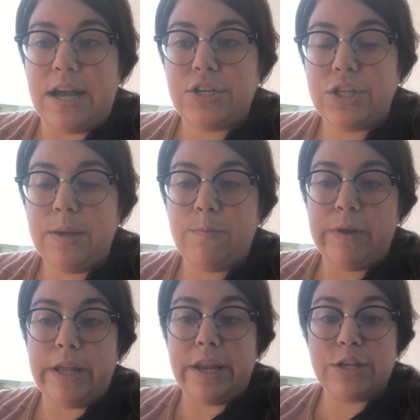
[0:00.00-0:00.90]
a ship
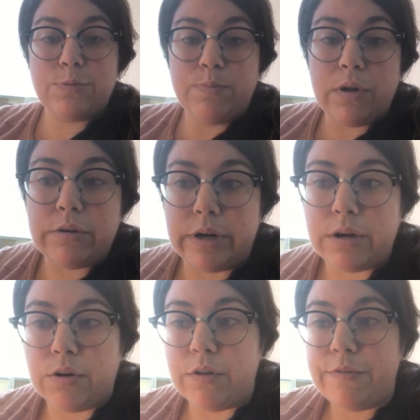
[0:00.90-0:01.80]
with an explorer
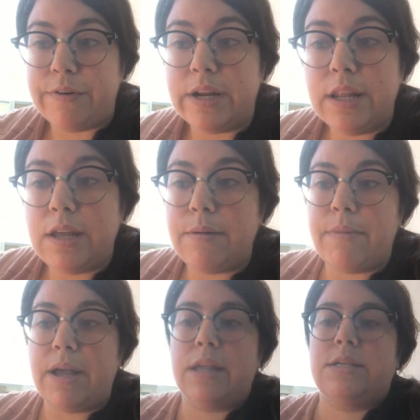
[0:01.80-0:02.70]
called Ferdinand
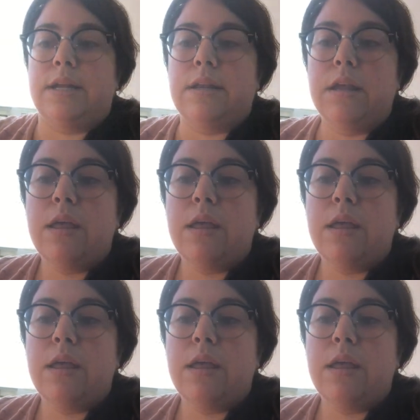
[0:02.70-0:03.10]
Magellan